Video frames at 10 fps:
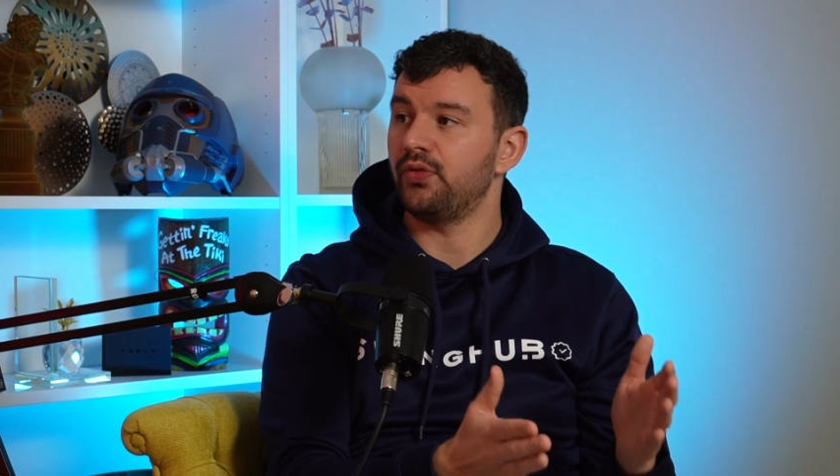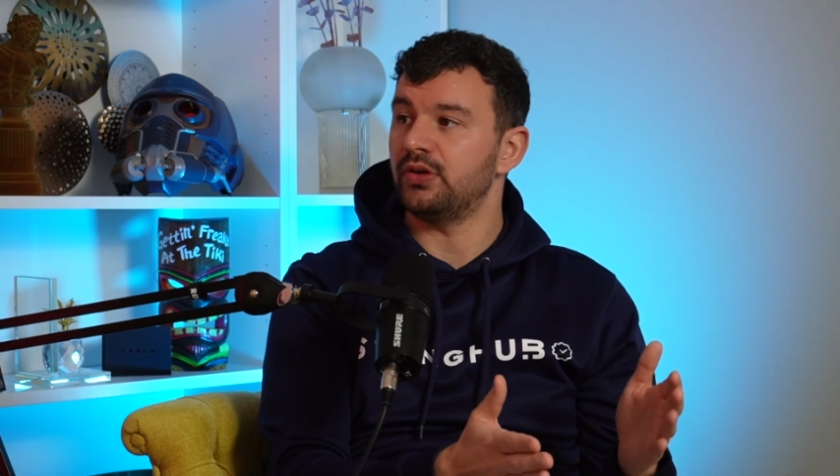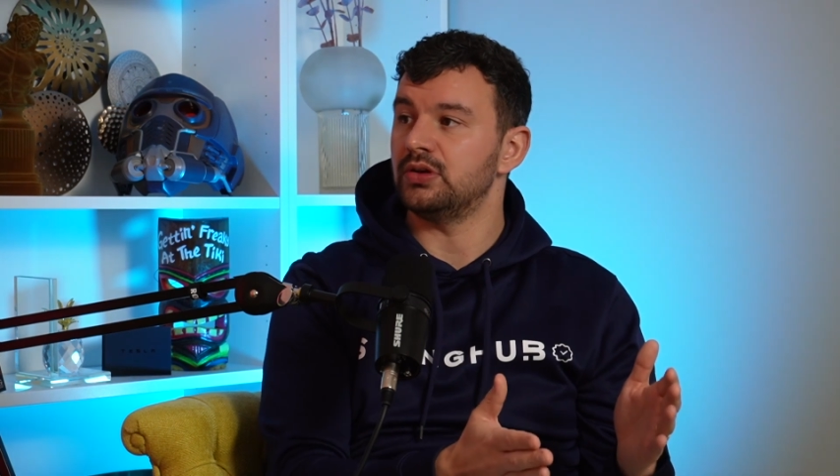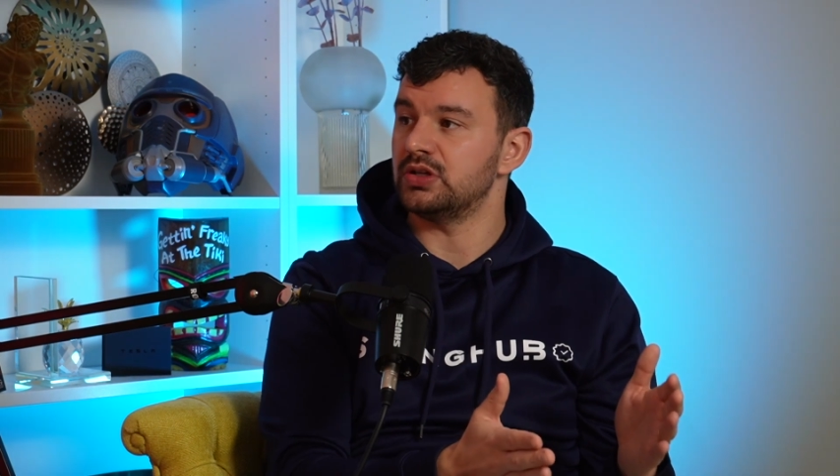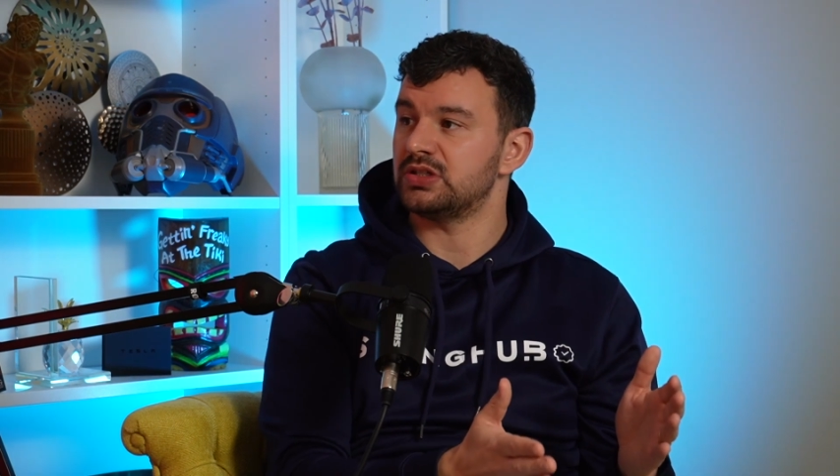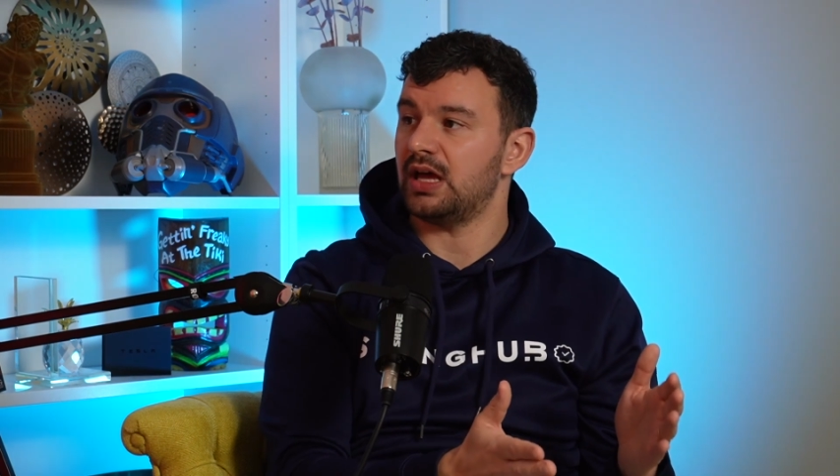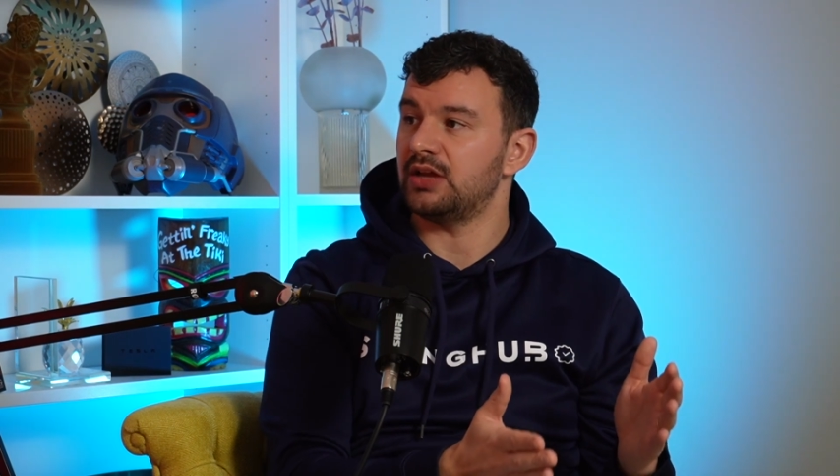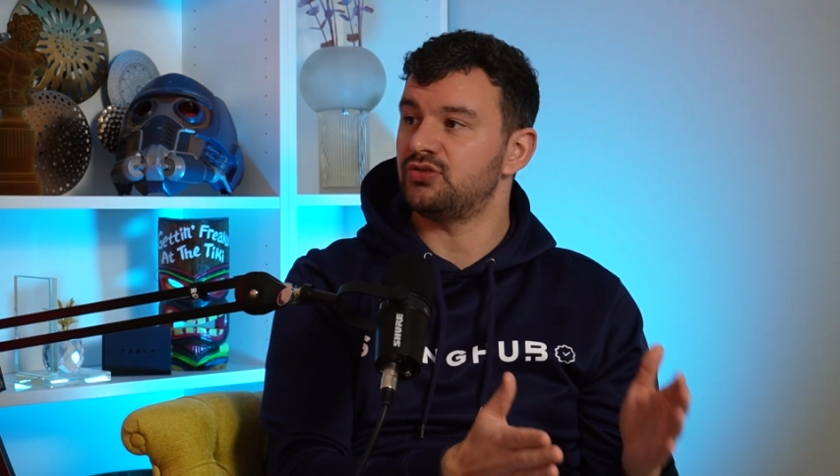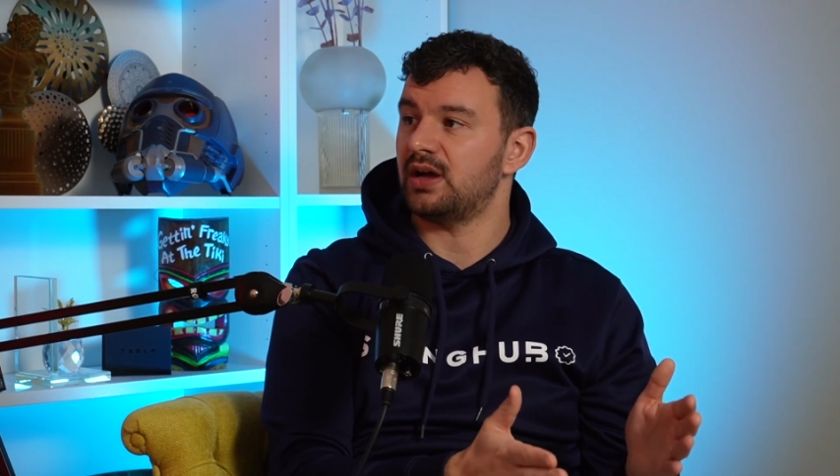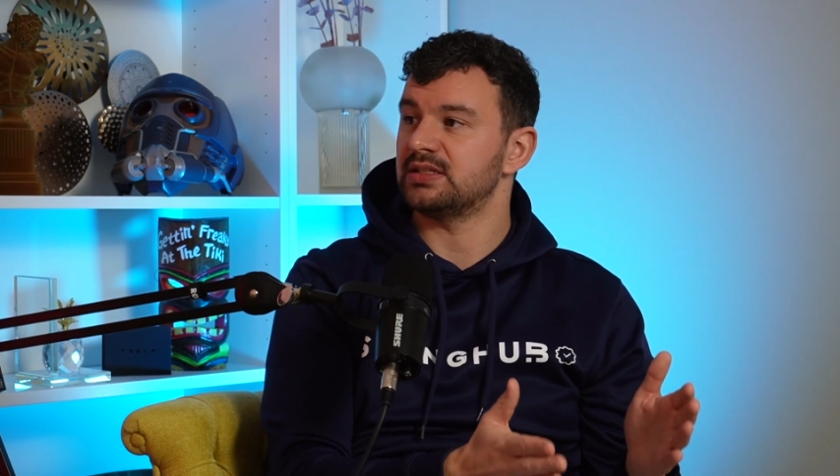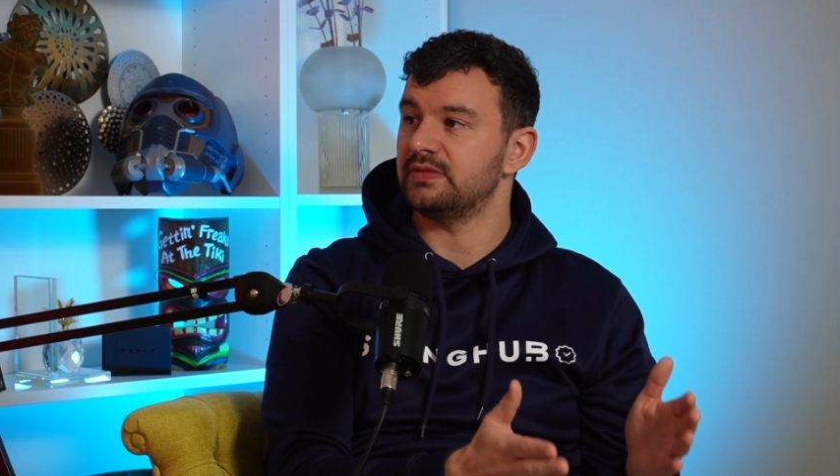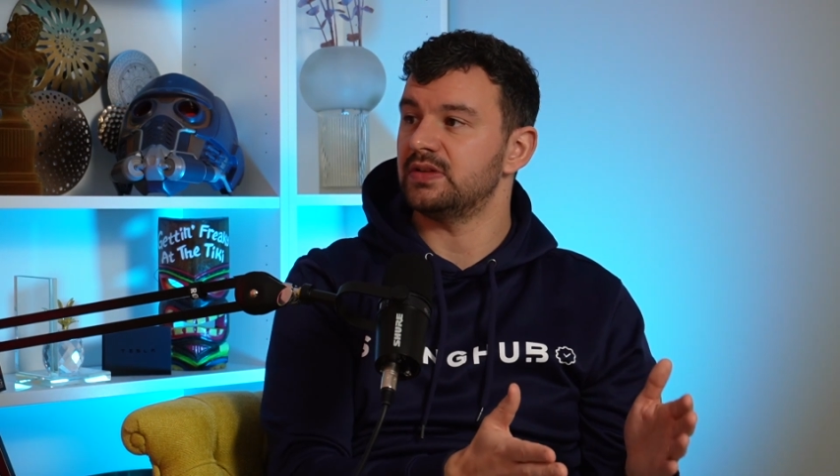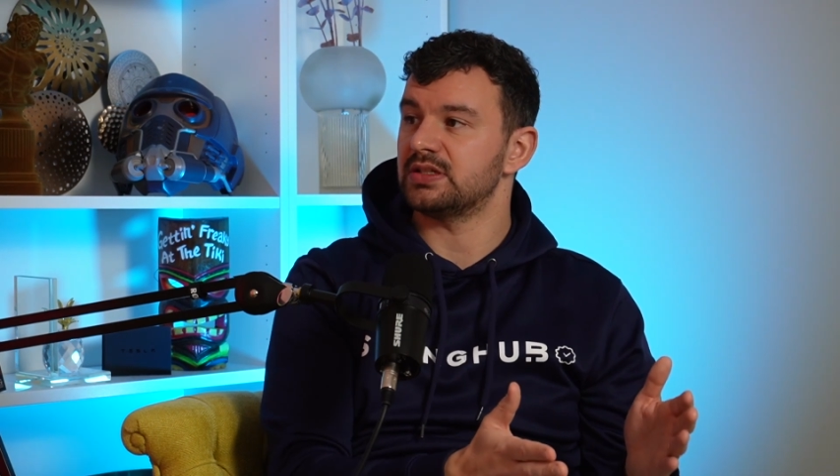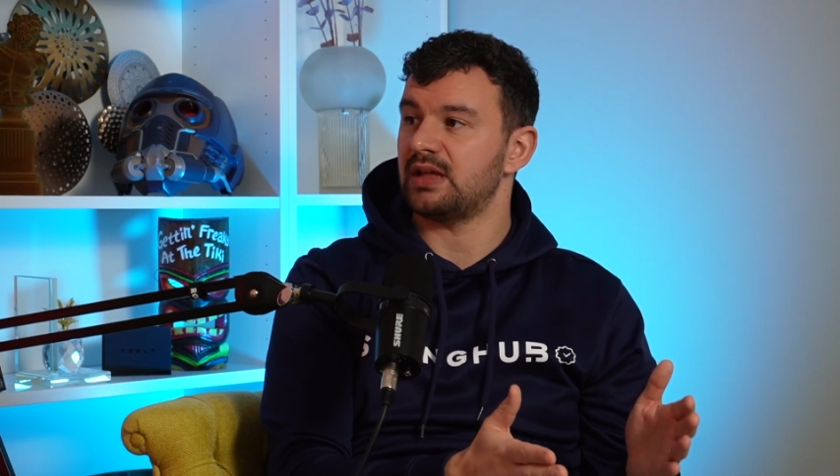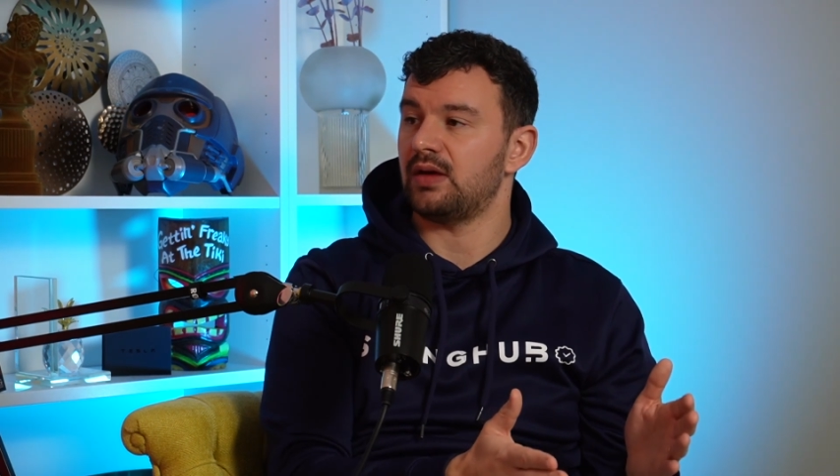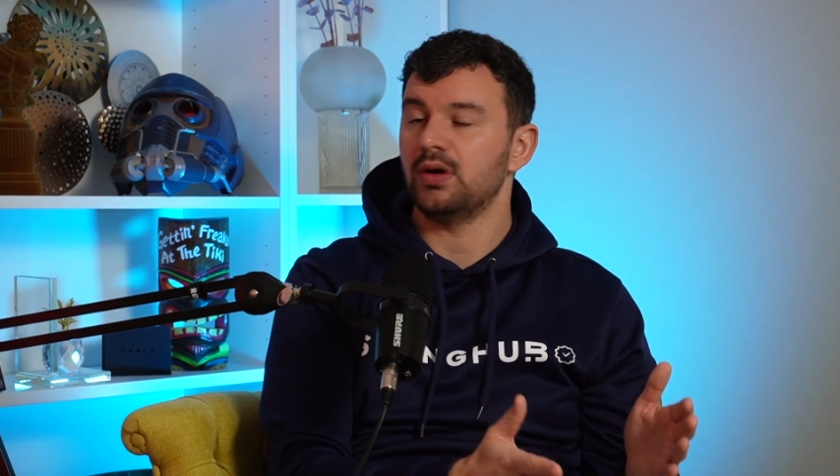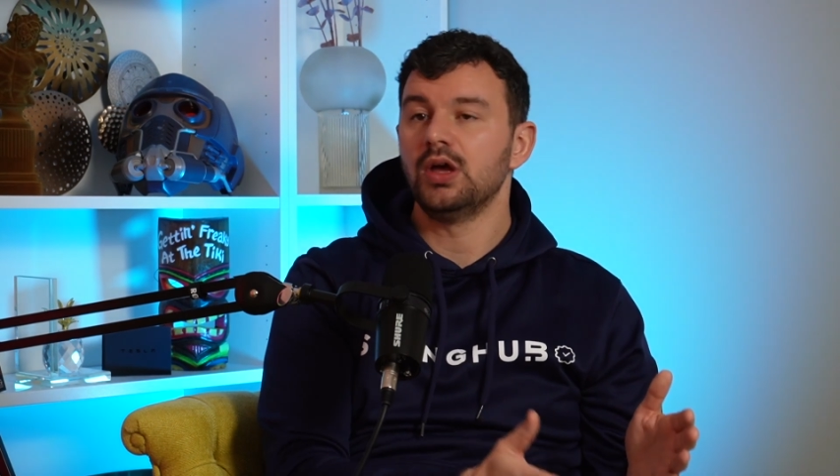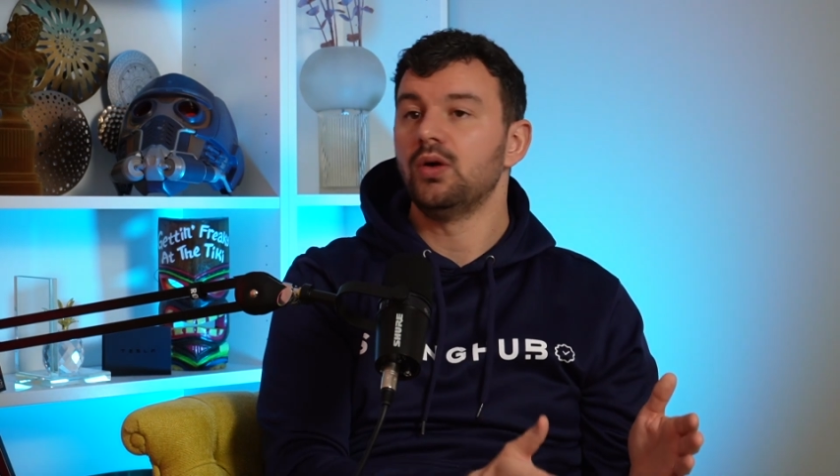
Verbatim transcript: than just attractiveness. Yeah. Like,